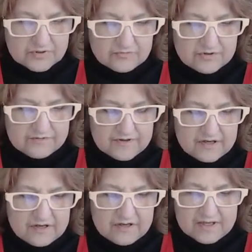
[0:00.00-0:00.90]
Peru
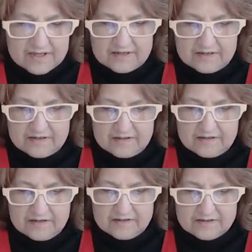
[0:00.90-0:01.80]
thing.
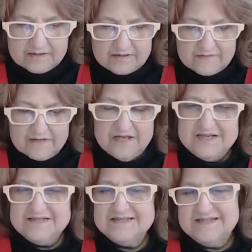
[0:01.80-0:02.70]
The
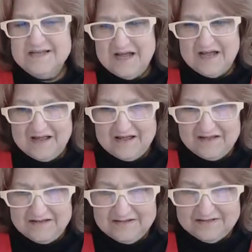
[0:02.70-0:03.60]
last day.